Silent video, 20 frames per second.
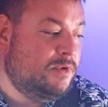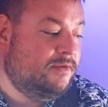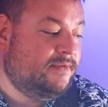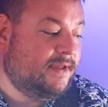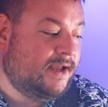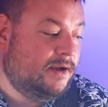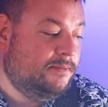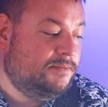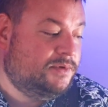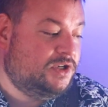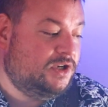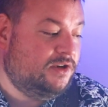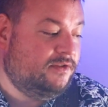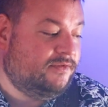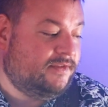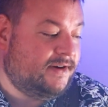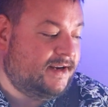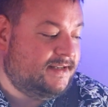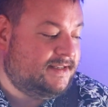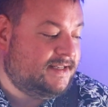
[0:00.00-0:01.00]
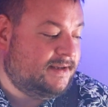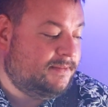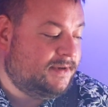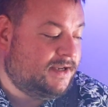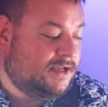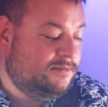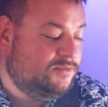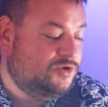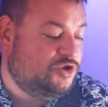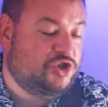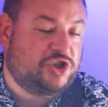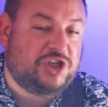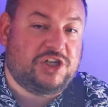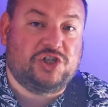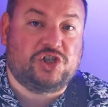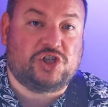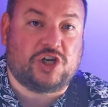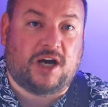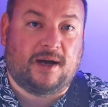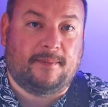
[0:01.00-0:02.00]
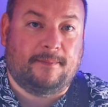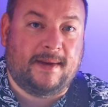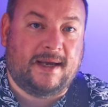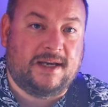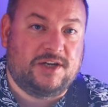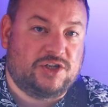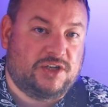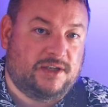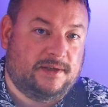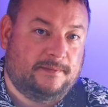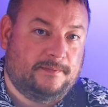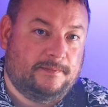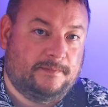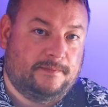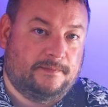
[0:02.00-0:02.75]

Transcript: move up 2 frets, that becomes G sharp major.